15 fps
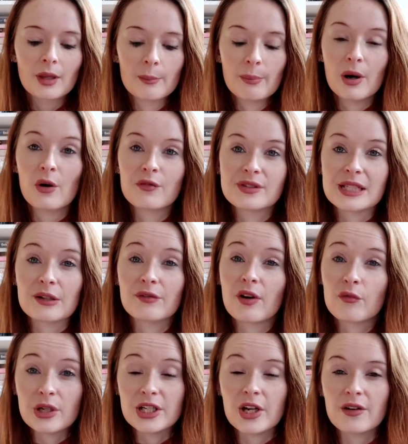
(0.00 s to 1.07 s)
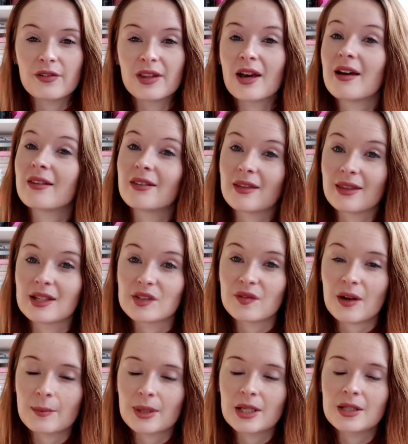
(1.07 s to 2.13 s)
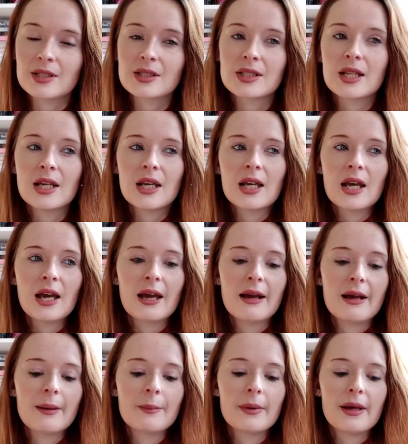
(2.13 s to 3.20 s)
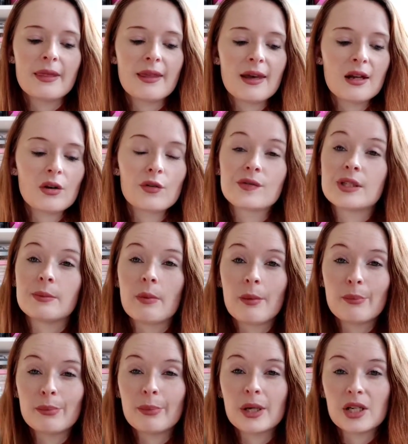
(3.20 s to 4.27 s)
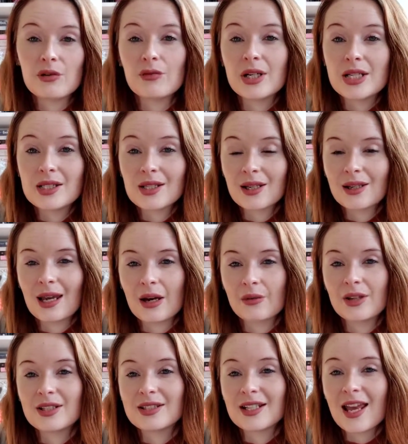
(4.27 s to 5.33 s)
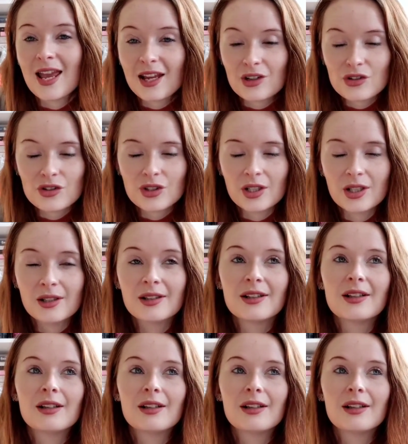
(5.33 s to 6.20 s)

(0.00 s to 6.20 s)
But obviously, if I read over that, then that's fabulous. And then obviously, my buddy reads count as an extra.